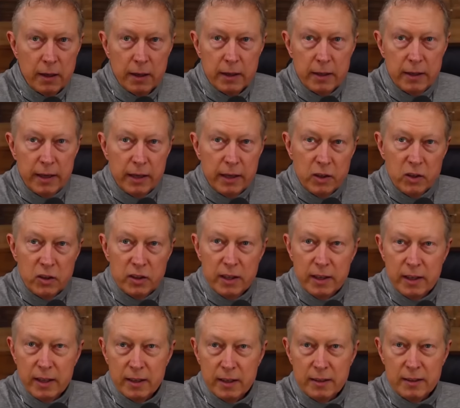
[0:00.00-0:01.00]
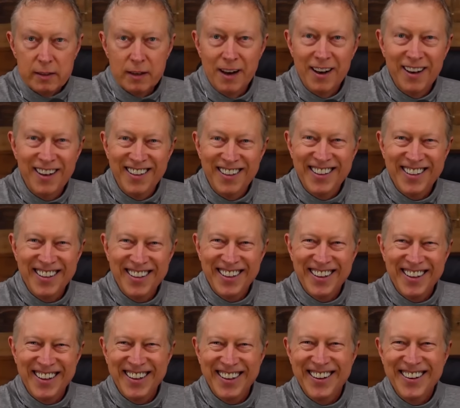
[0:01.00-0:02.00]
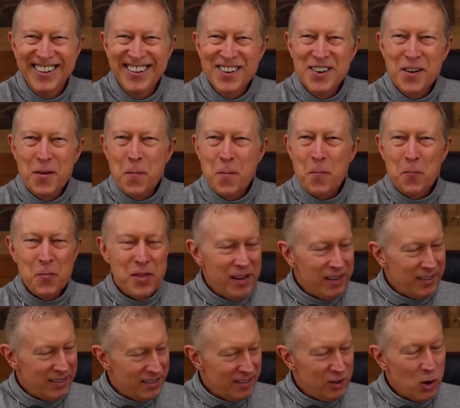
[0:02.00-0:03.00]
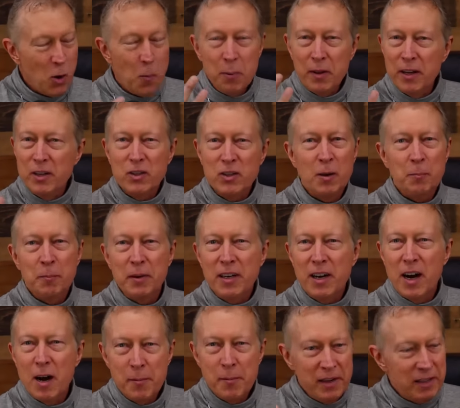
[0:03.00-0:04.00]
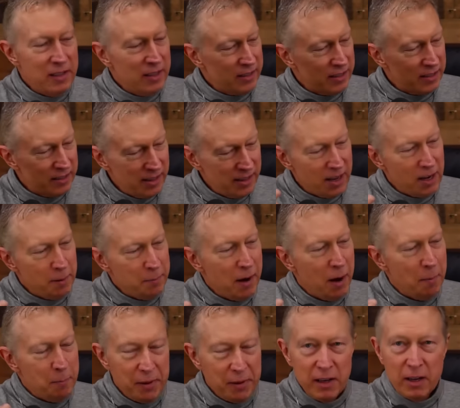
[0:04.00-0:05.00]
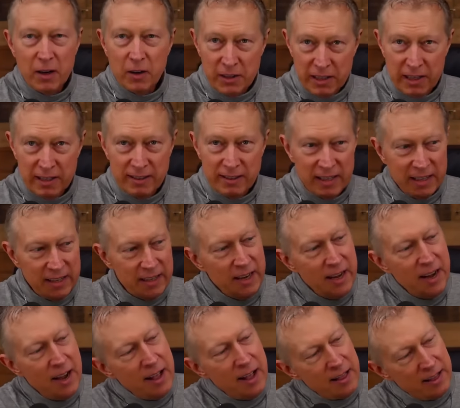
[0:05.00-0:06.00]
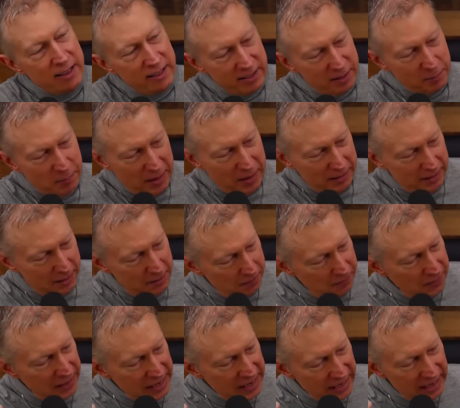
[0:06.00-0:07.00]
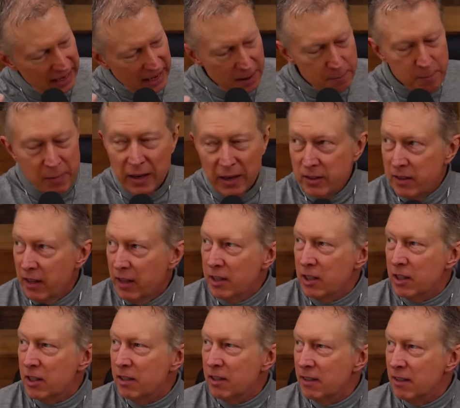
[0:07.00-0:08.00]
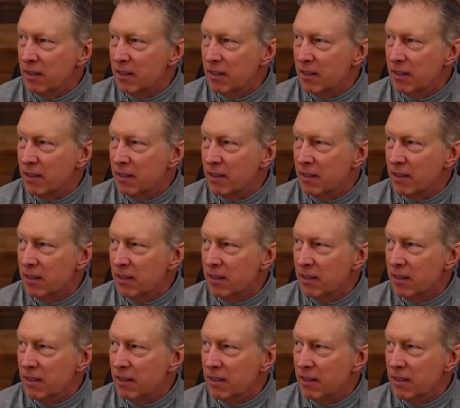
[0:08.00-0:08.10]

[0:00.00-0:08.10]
And can you see this? This, don't pick on me. This is not about being artistic. This is about conveying a message.